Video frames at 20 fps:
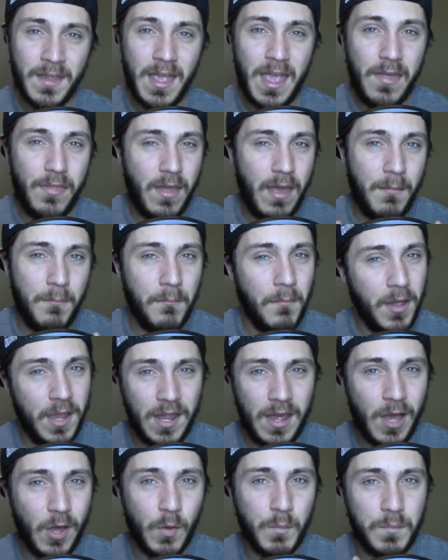and that
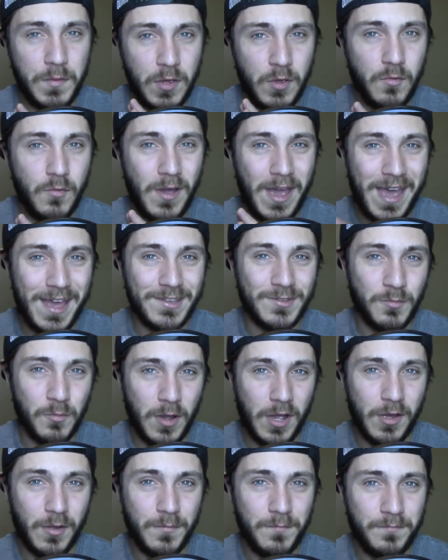might help you as
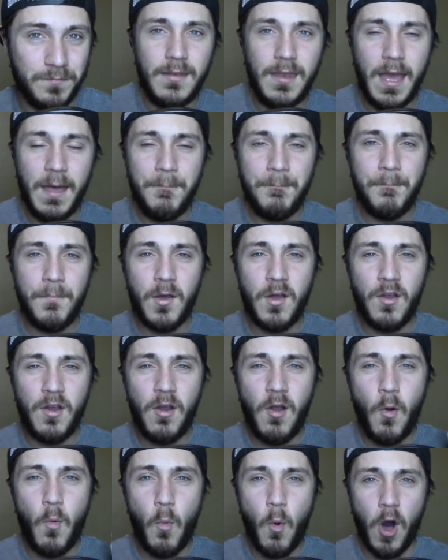well.
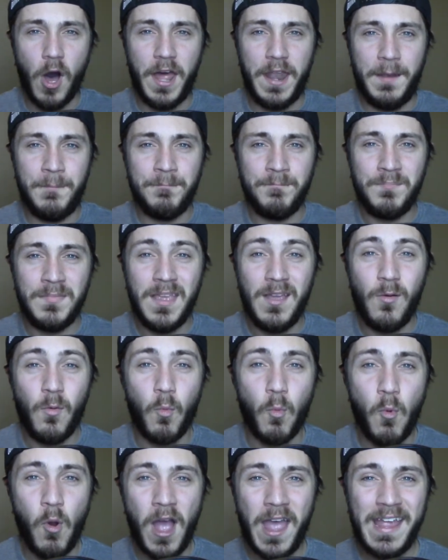Number one,
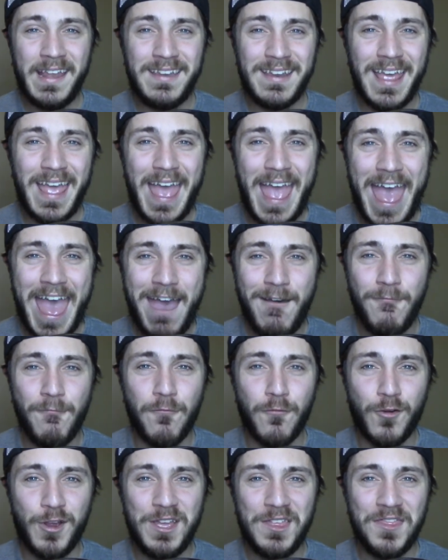write
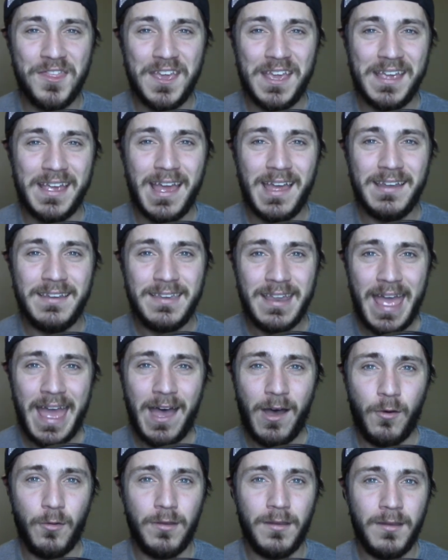everything
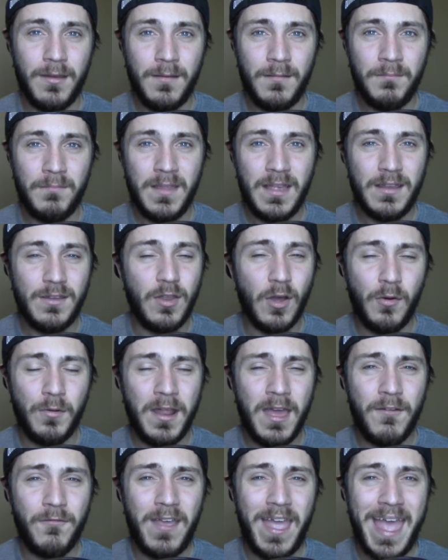down. Don't
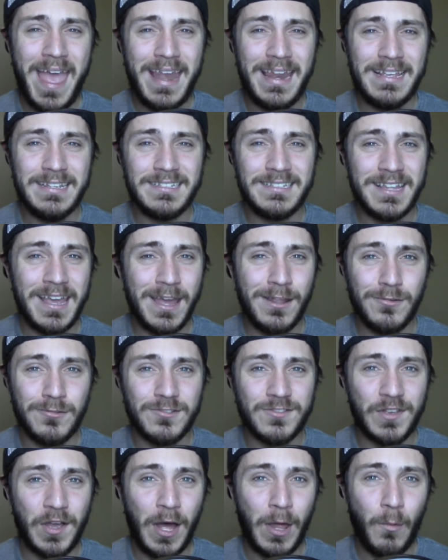have any
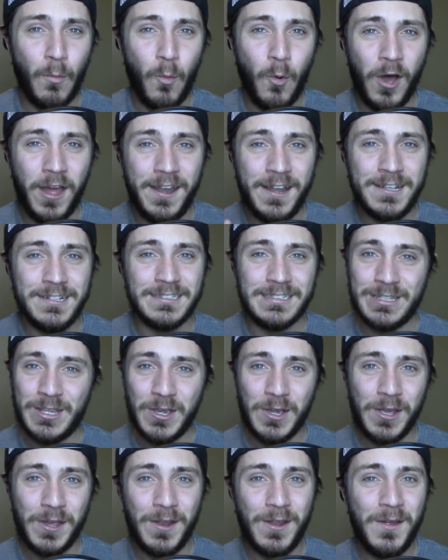standards on what is
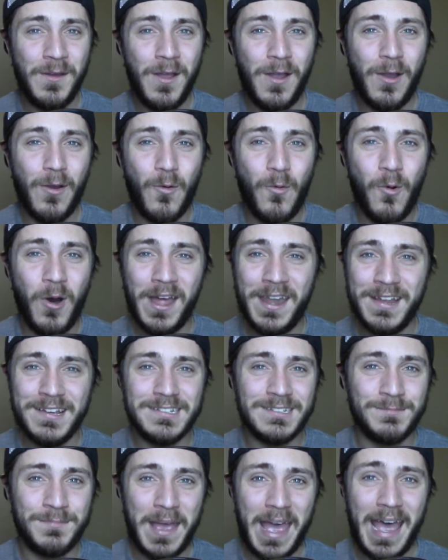good or what
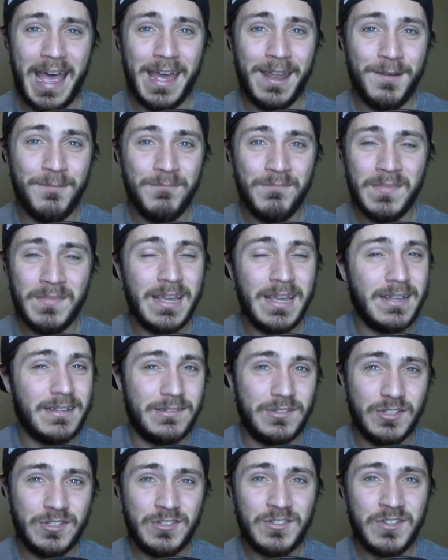is bad.
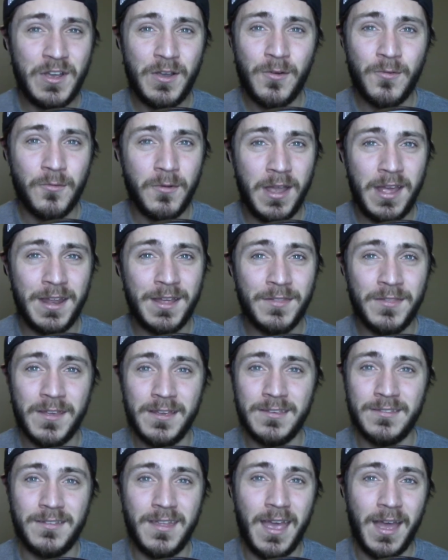Just start writing
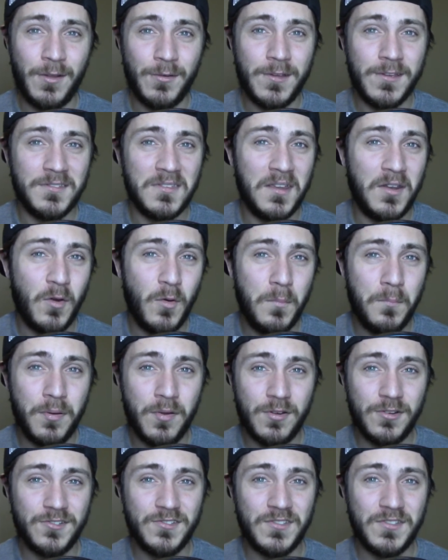things down, because I know
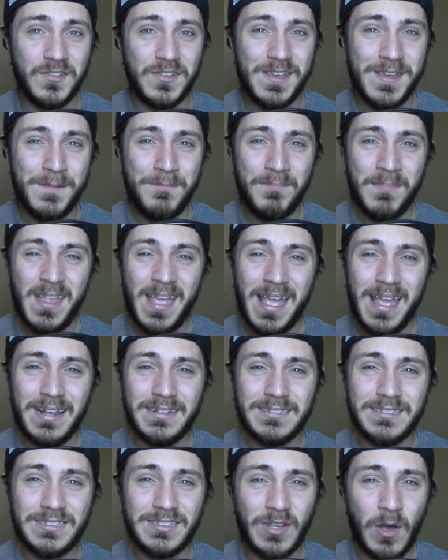personally,
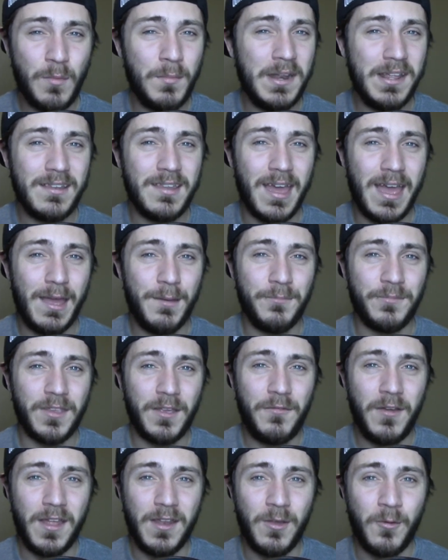so many times
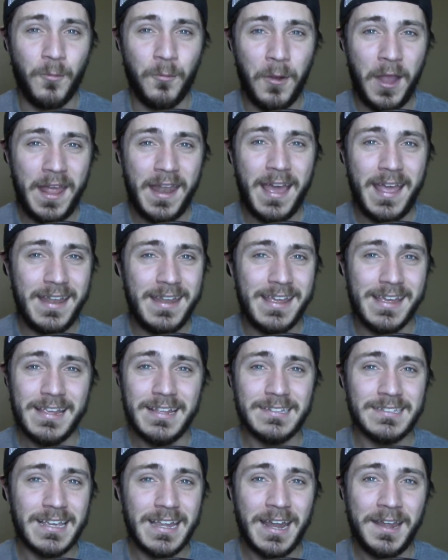I've had great
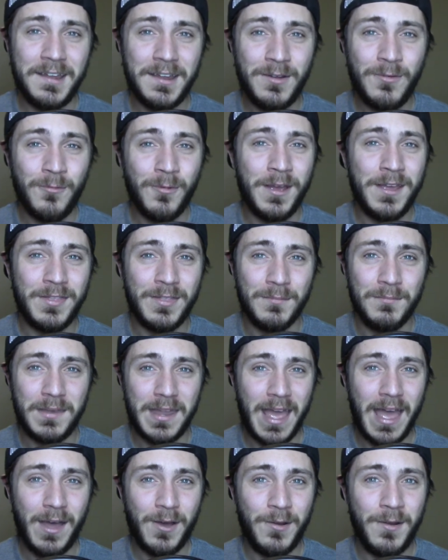ideas and I didn't write them
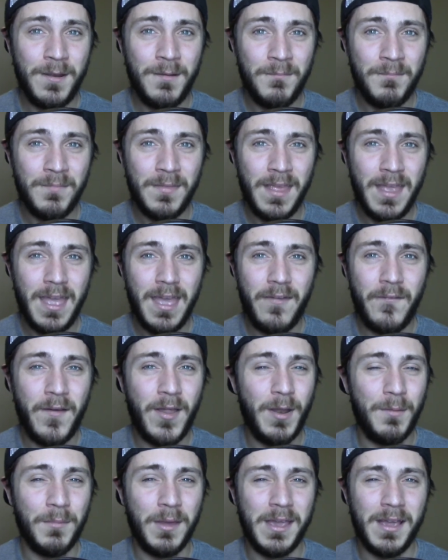down. And
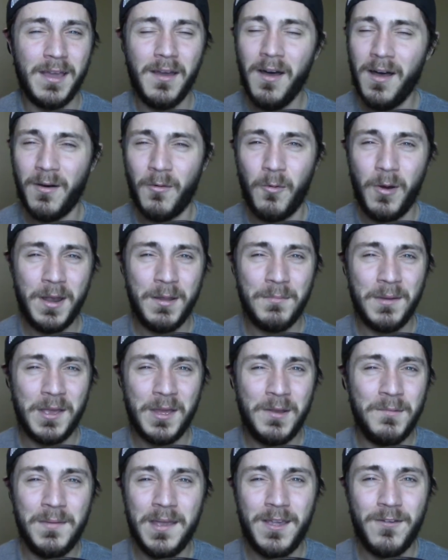I'm like, oh, what am I
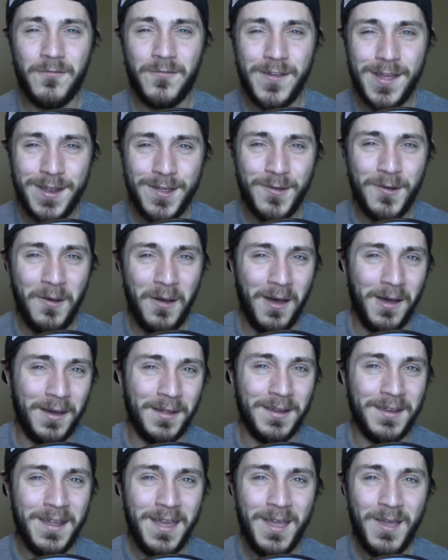going to make a video
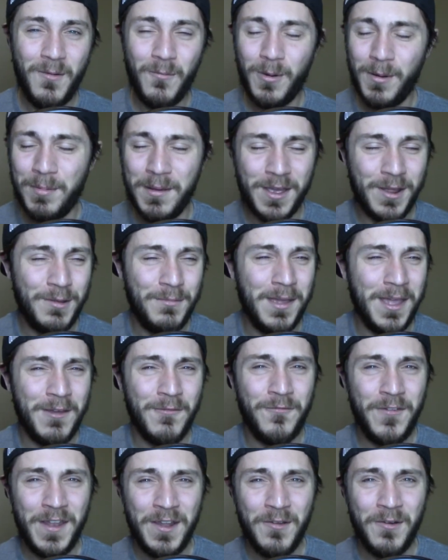on? What am I going to make a
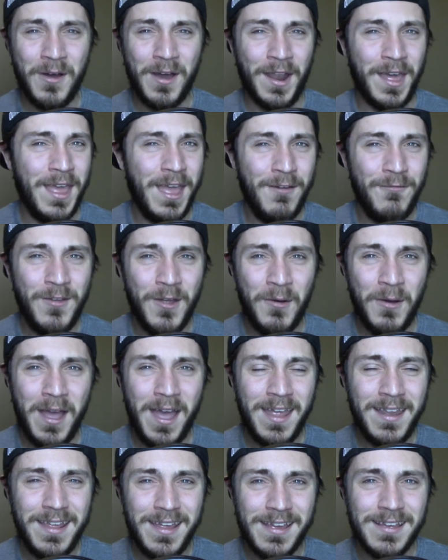video on? I have no
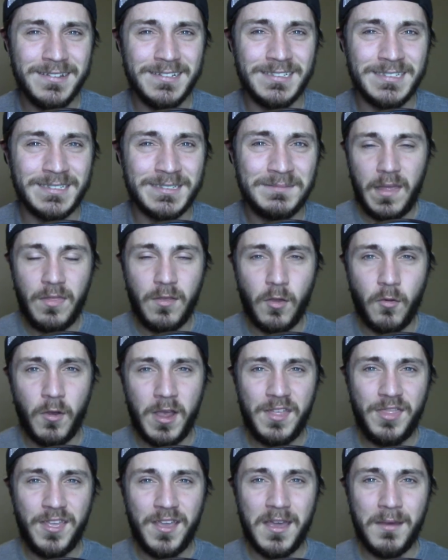ideas. And the
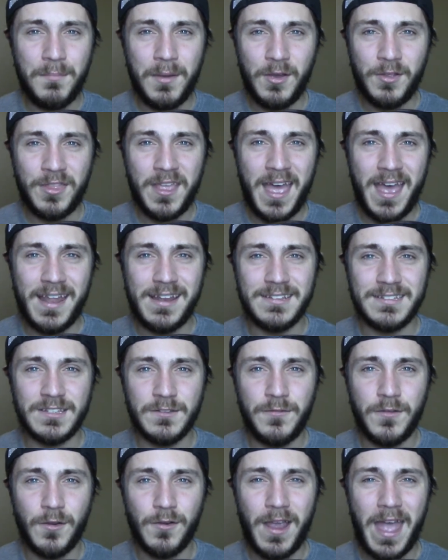great thing about that is
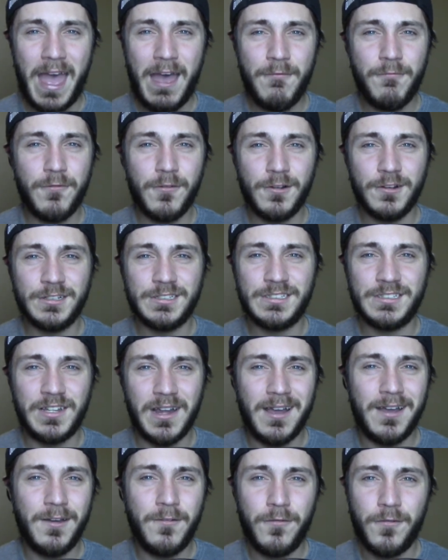if you're ever
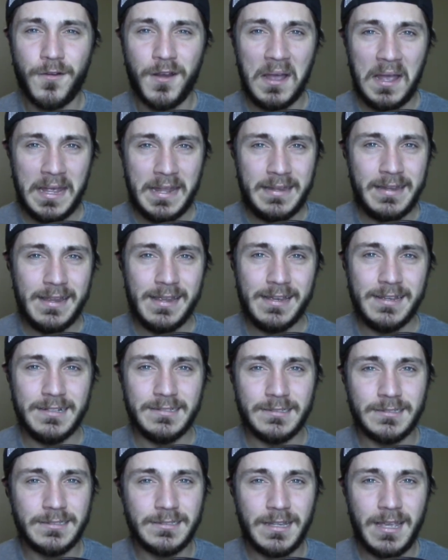stuck for
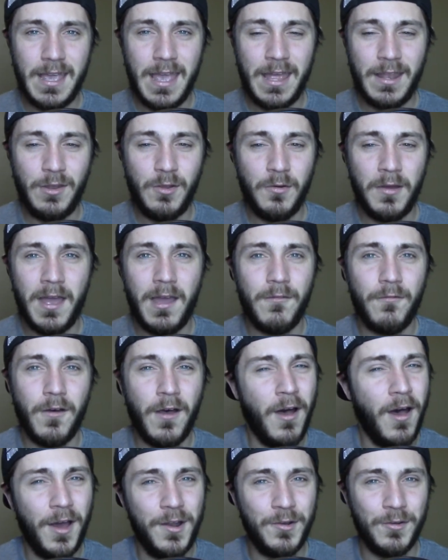ideas and you have a
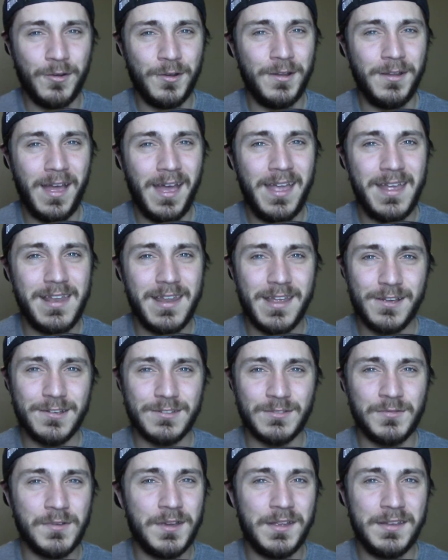hundred
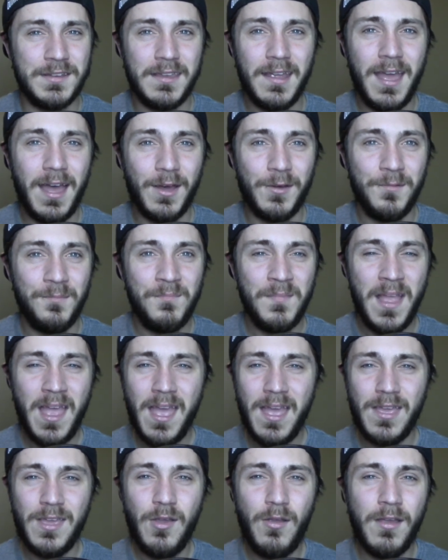ideas written down,
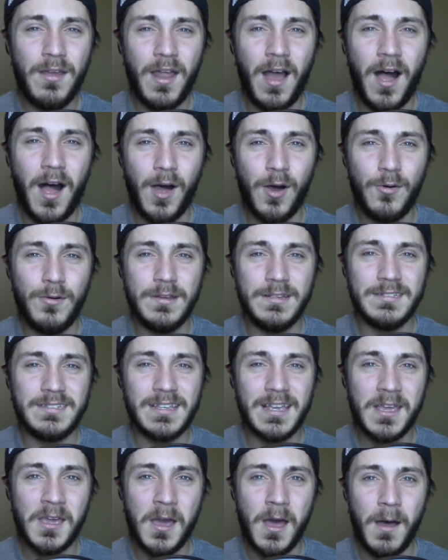you can always
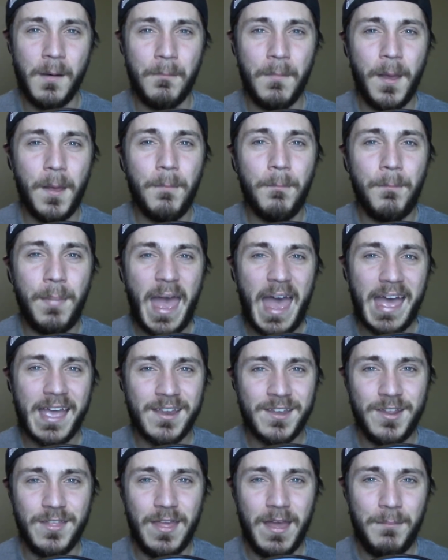come
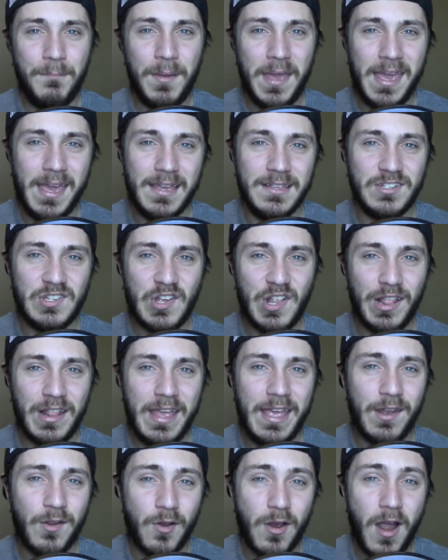back to that page
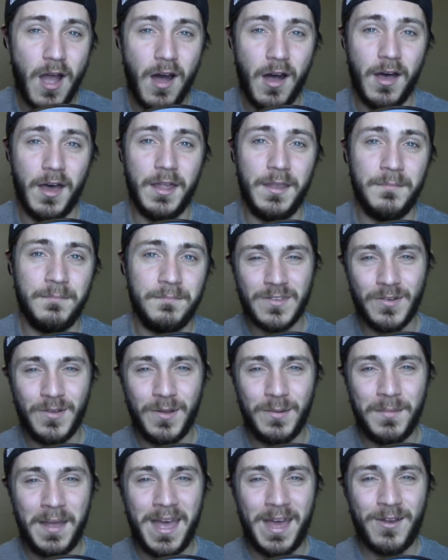later on. So
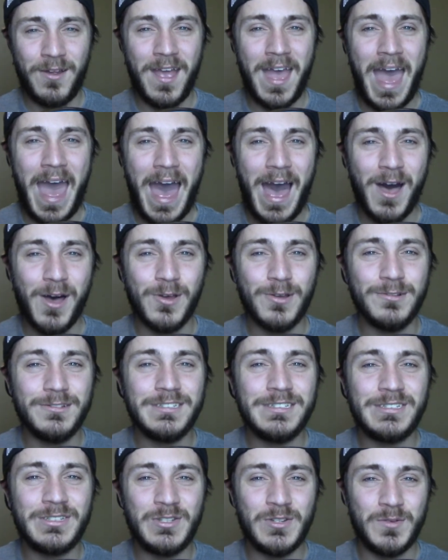no matter how
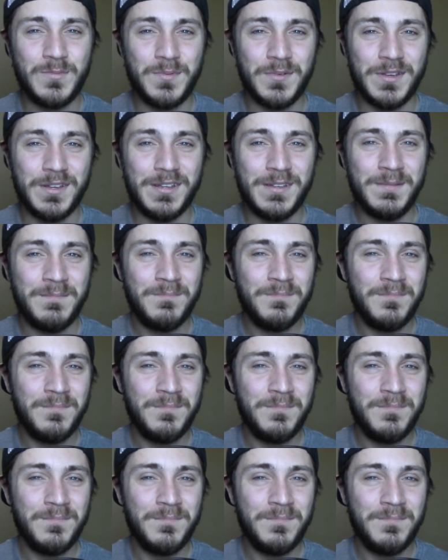stupid